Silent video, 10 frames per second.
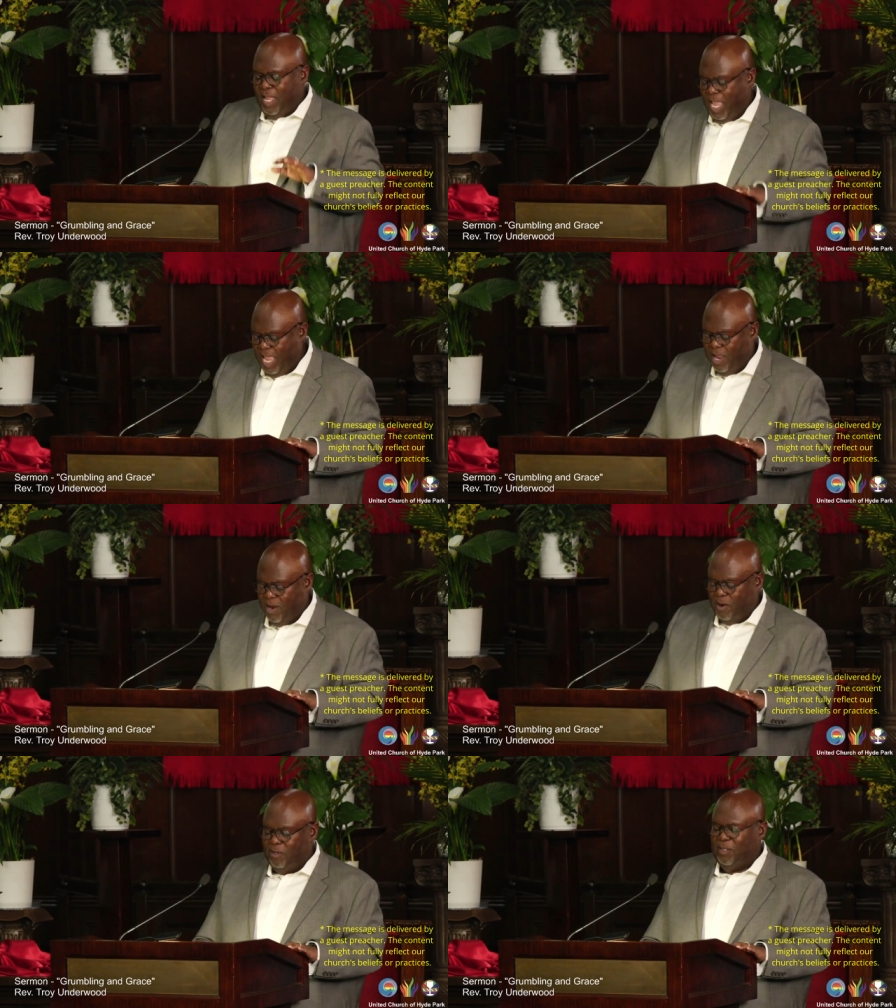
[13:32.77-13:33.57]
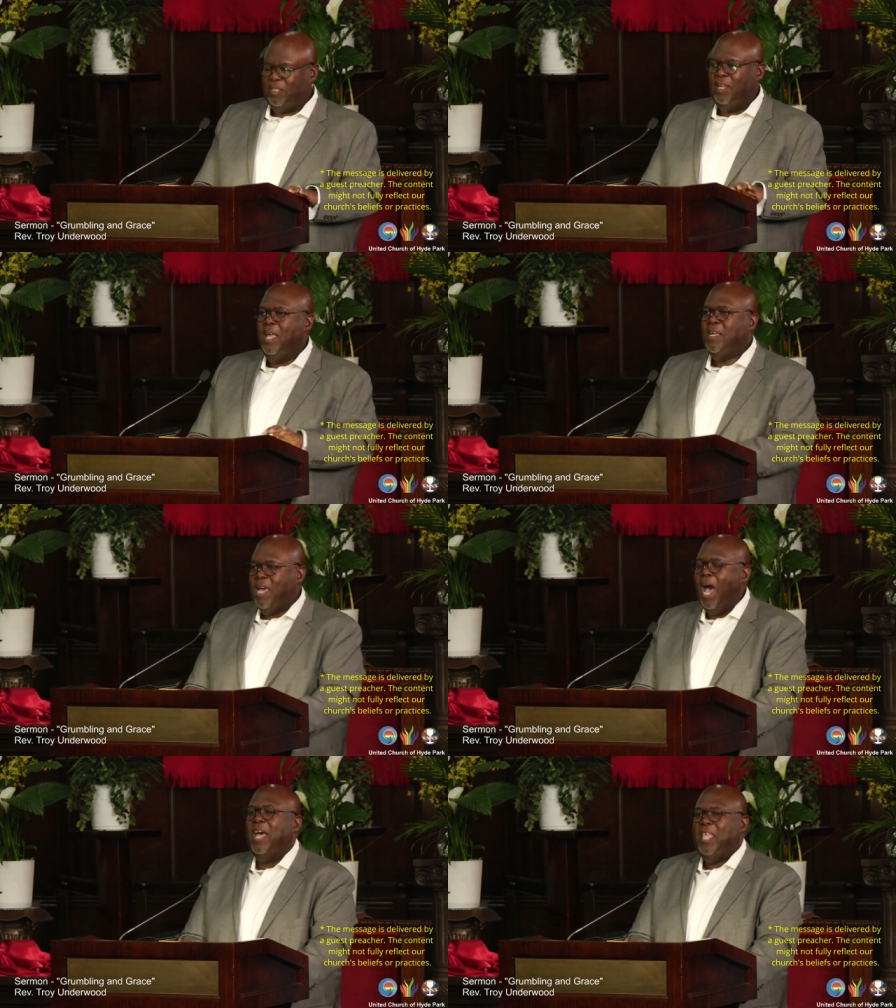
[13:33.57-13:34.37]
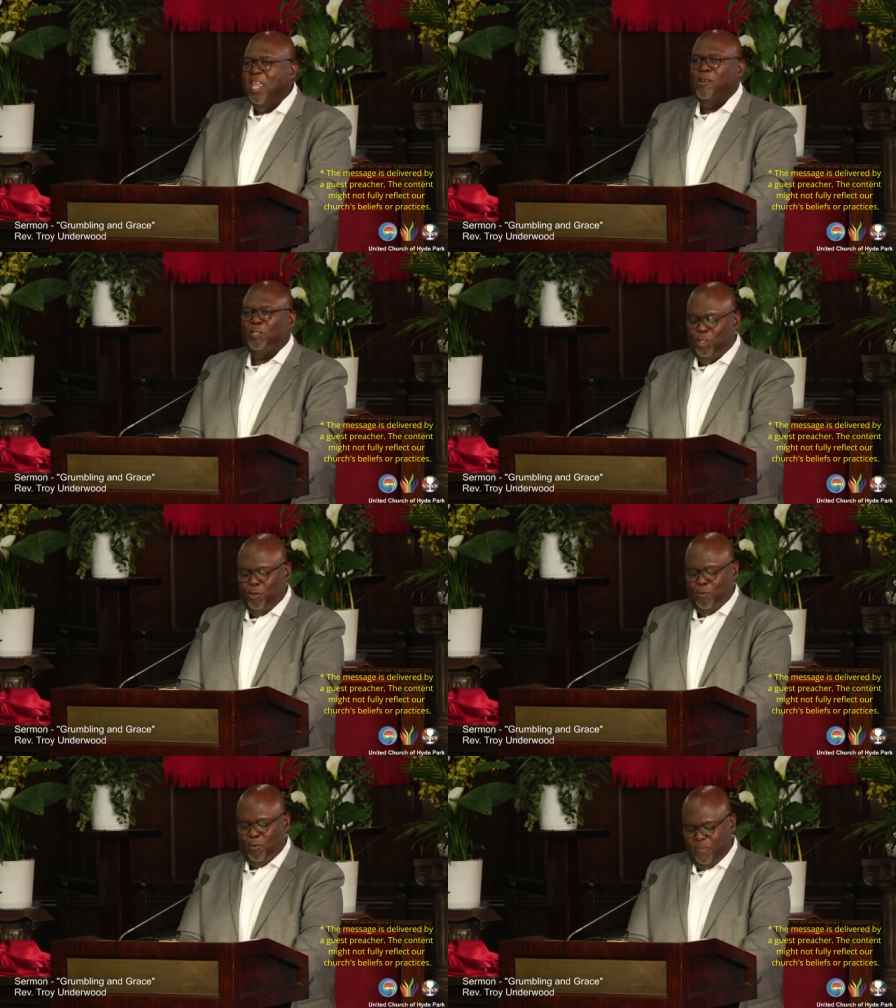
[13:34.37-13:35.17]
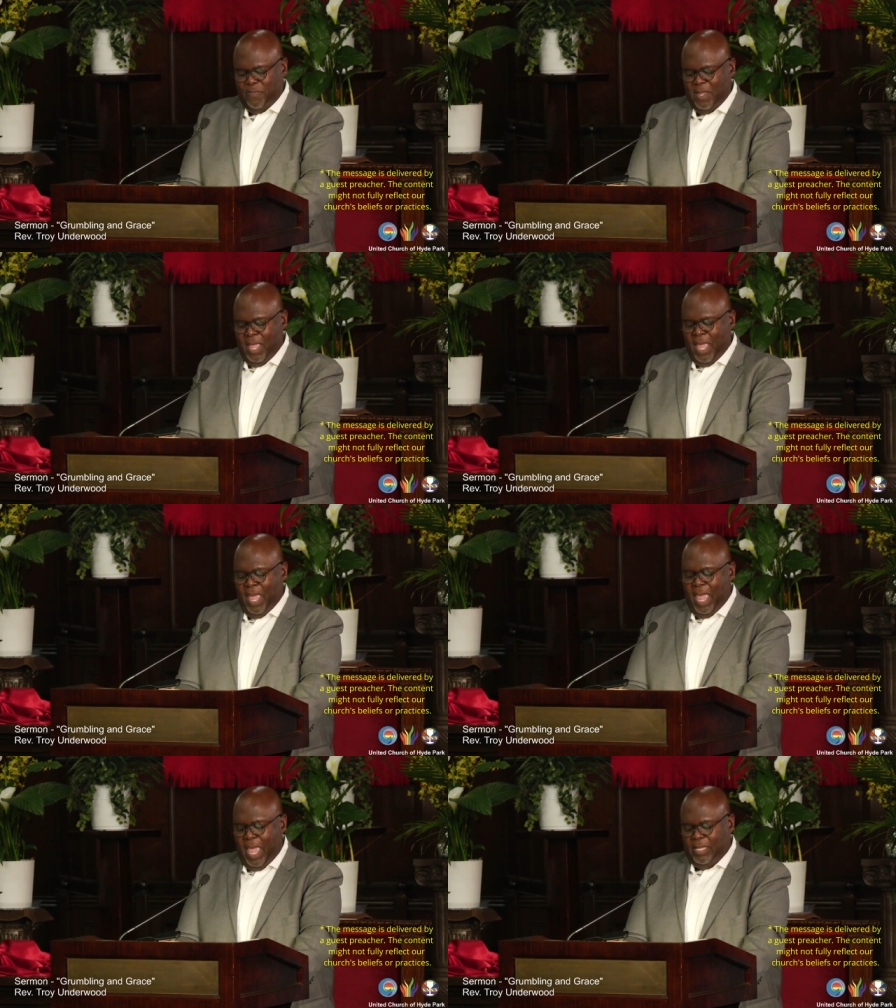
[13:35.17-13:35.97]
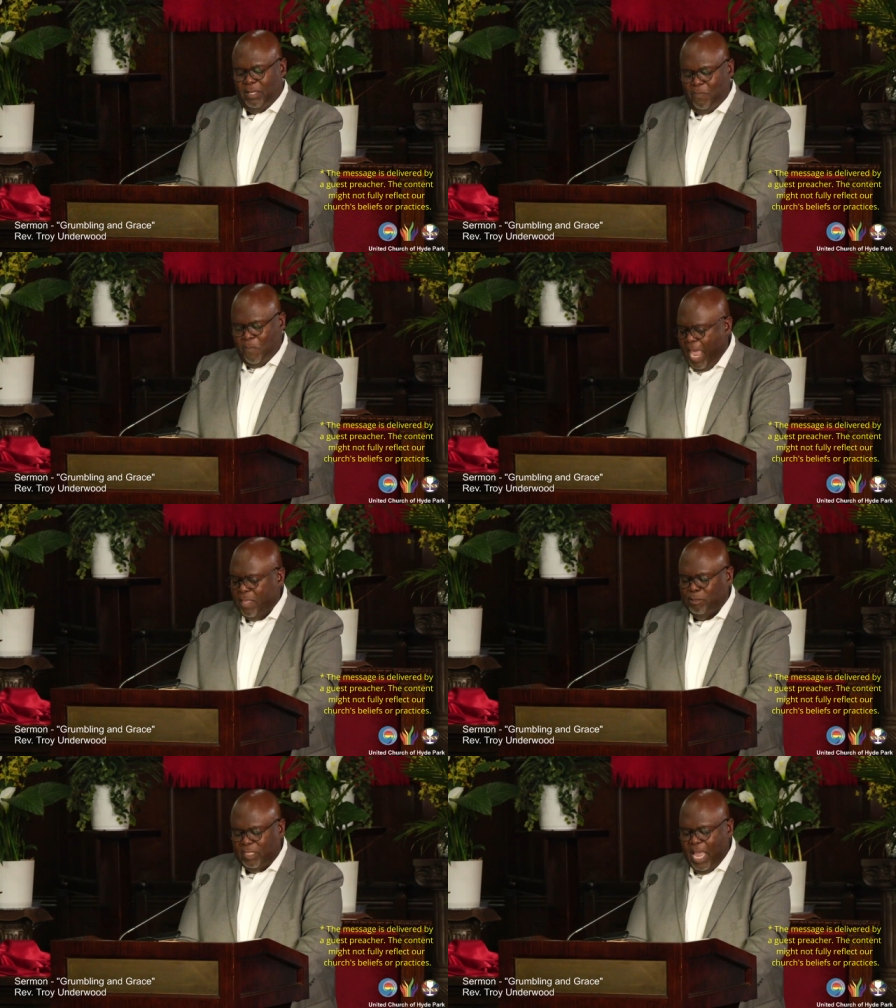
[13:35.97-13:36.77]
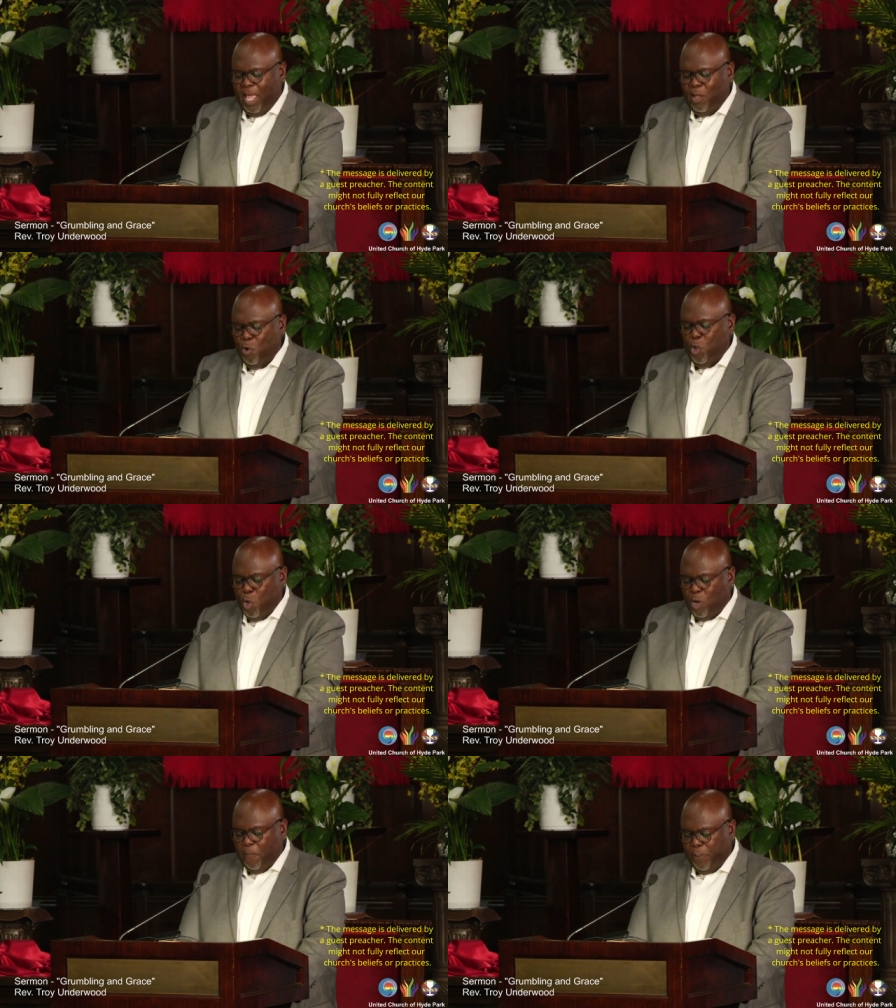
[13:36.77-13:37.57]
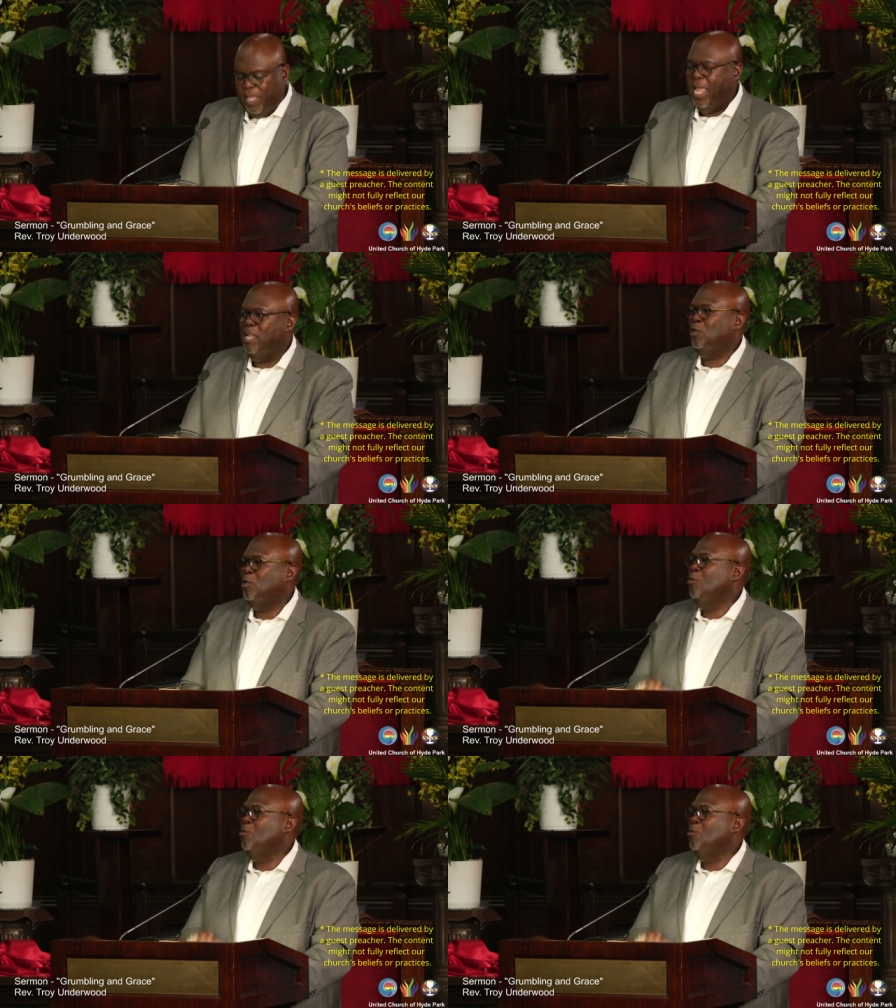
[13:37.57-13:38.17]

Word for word: hears. God hears you. It matters not who you complain to,